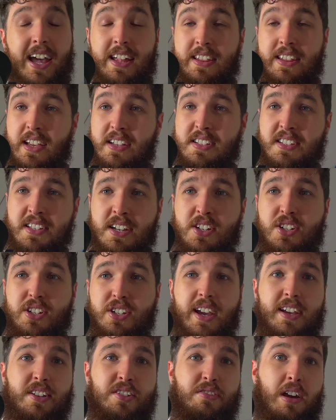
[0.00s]
and that satiates
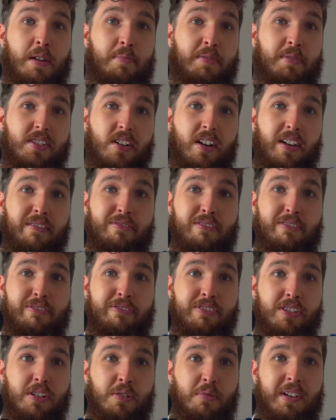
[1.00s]
your appetite for a
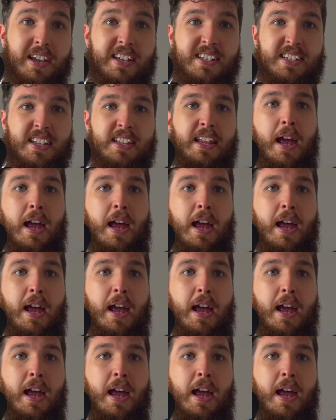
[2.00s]
few weeks, and